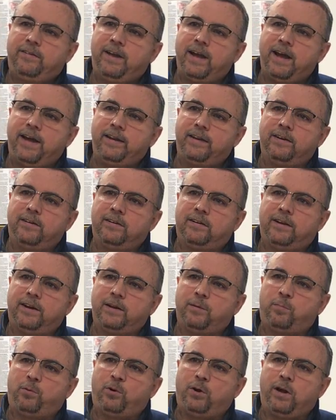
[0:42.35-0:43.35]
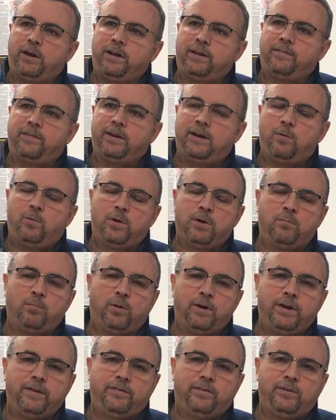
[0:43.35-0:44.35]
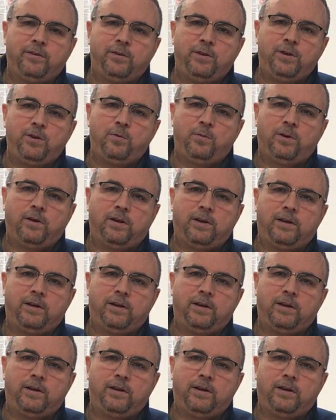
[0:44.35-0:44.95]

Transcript: Got a product that I want to bring to you